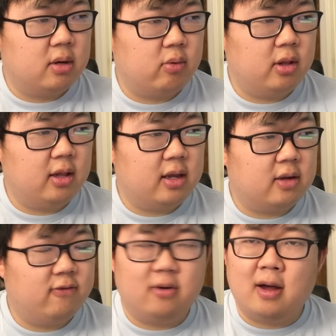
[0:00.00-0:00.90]
I really like
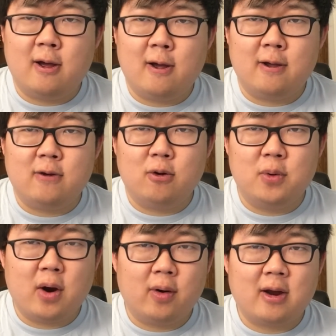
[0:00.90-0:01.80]

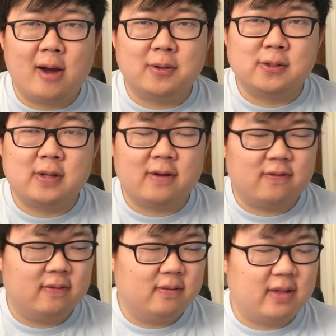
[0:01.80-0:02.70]
Hiromu Arakawa's
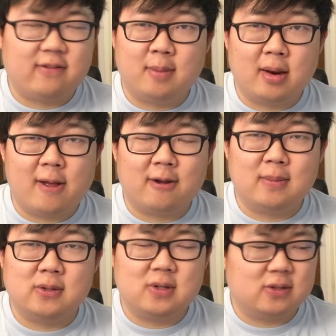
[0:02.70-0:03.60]
stuff, like Fullmetal
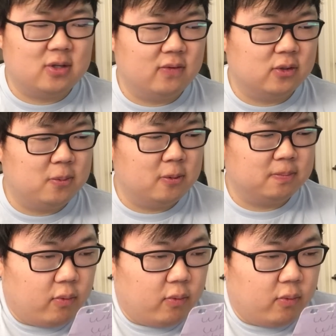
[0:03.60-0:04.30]
Alchemist and Silver Spoon.